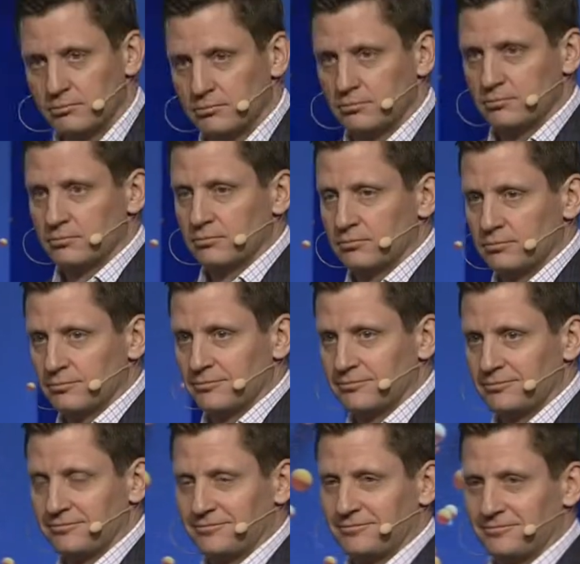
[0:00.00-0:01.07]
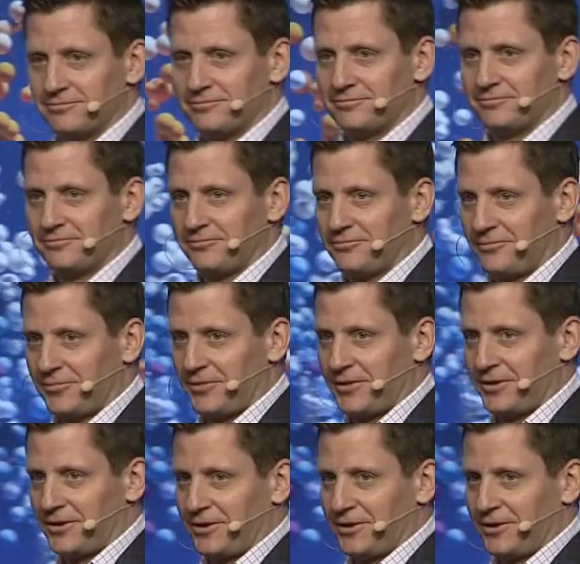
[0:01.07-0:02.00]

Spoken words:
[no speech]